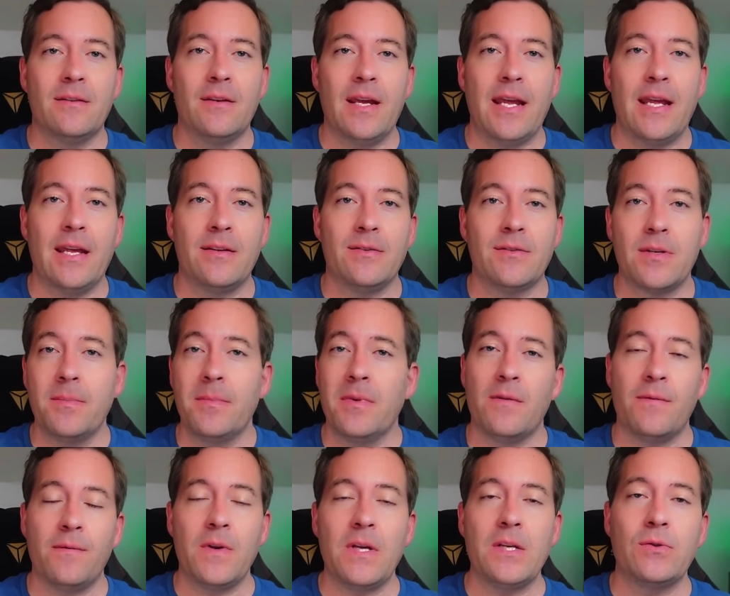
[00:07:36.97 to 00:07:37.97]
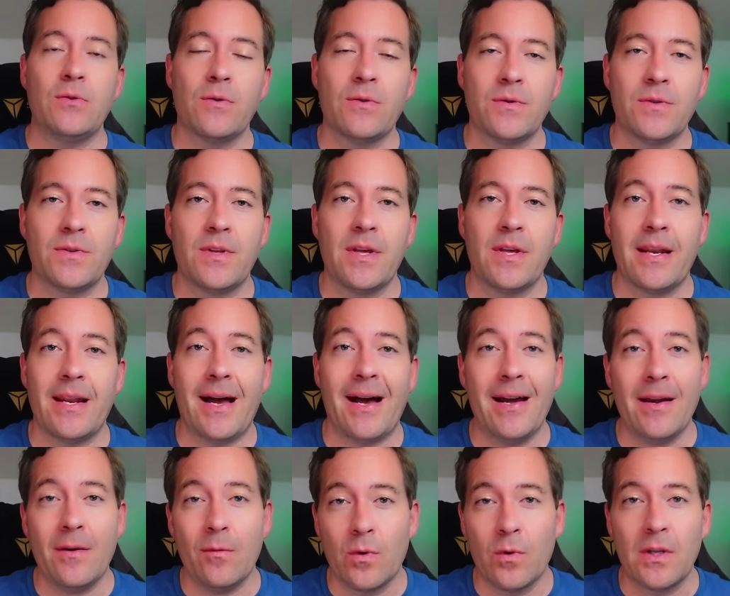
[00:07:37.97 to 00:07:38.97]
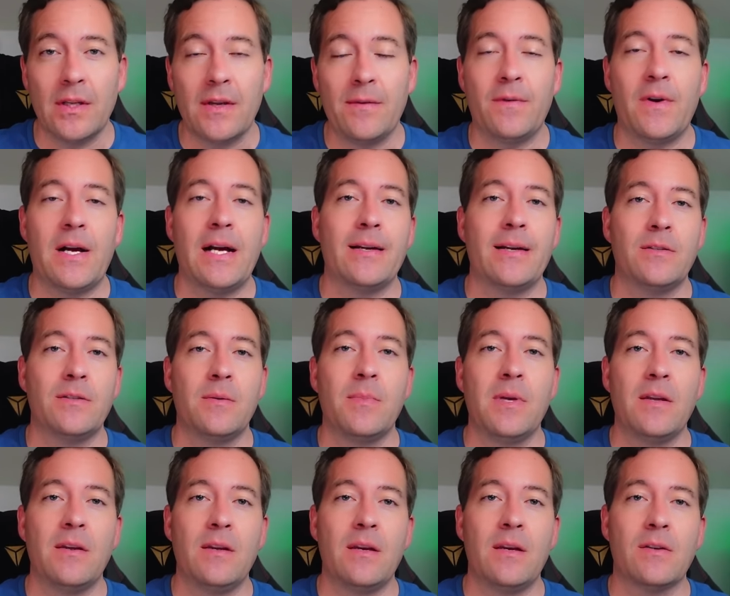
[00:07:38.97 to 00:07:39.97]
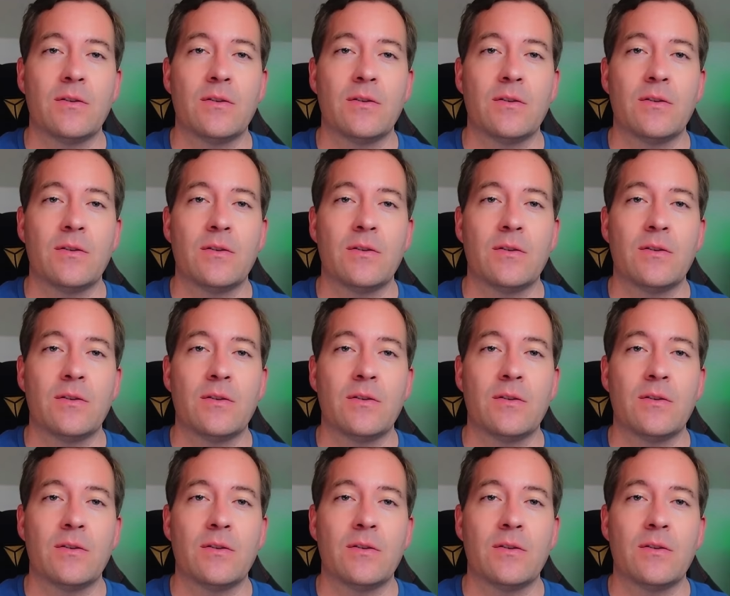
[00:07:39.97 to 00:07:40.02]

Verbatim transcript: and some of the features that I really find to be